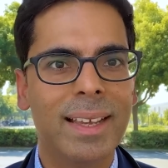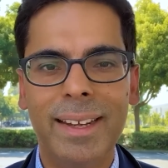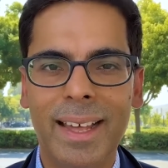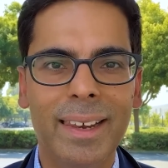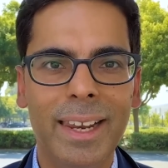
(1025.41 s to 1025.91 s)
and
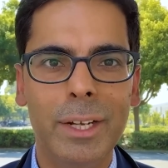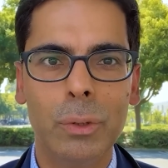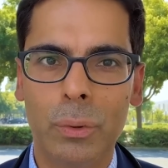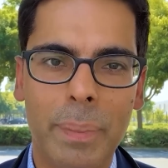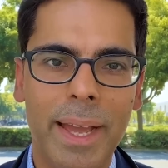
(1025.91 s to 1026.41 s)
it can lead
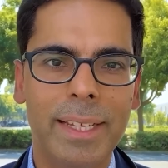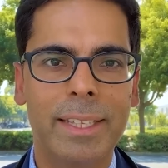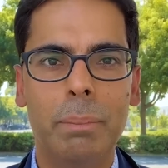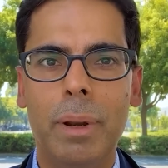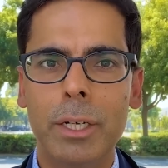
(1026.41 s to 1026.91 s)
to
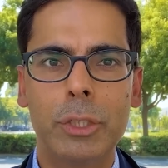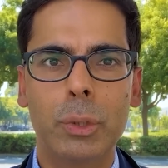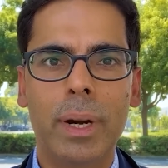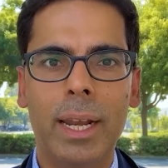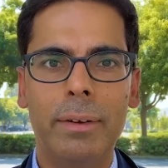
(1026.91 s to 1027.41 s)
spikes in blood
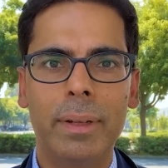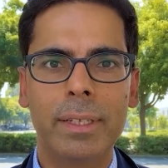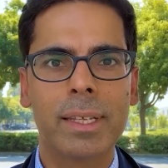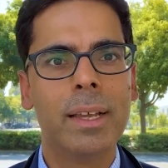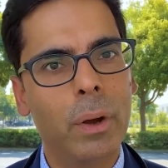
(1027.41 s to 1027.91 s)
sugar
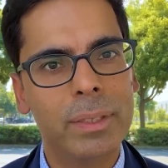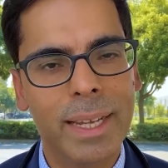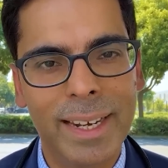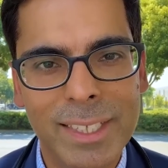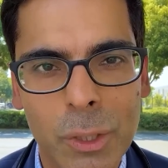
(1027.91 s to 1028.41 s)
levels because
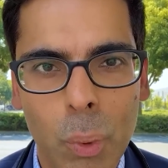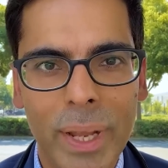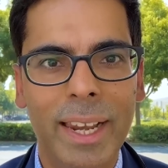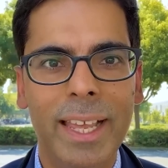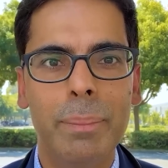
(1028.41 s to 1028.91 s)
it is
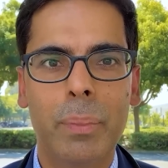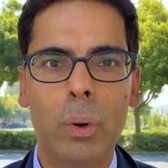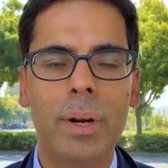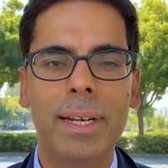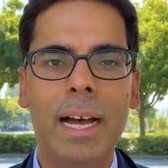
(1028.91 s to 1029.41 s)
quickly
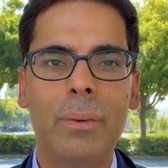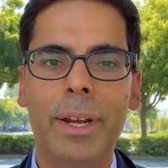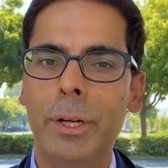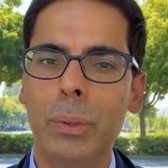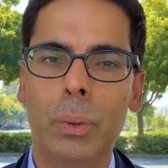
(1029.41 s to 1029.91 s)
broken
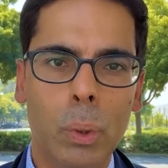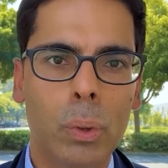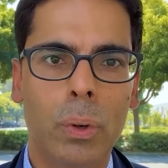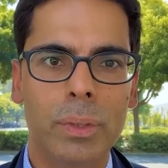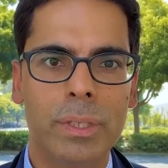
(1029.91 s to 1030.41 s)
down into
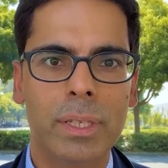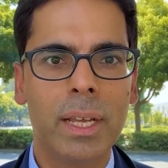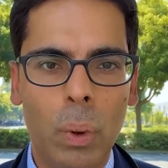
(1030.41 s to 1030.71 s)
glucose.